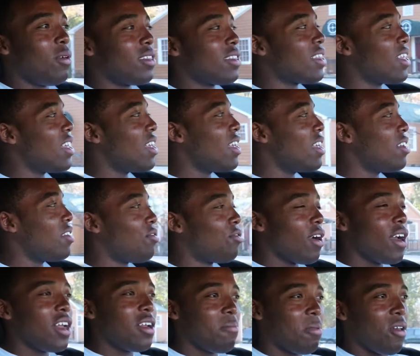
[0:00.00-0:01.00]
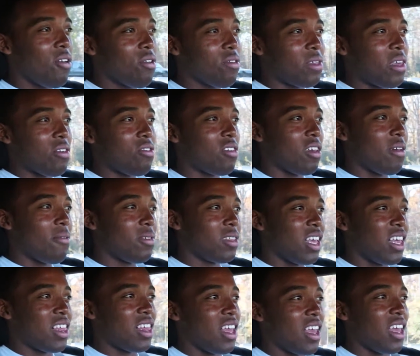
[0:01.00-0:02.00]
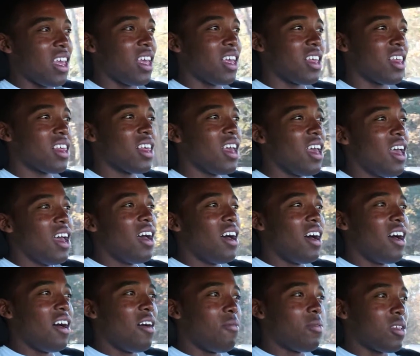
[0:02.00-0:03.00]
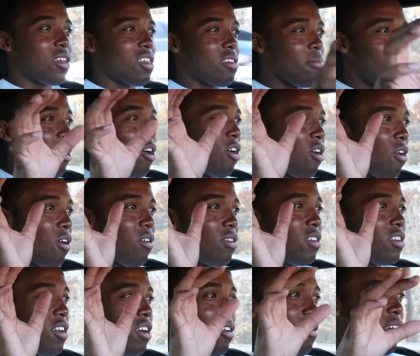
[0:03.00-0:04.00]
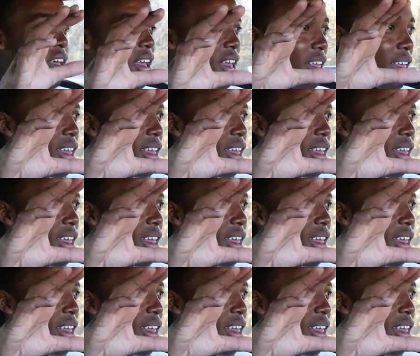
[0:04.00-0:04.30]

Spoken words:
with the great appearance that you get with these things, with a small, you know,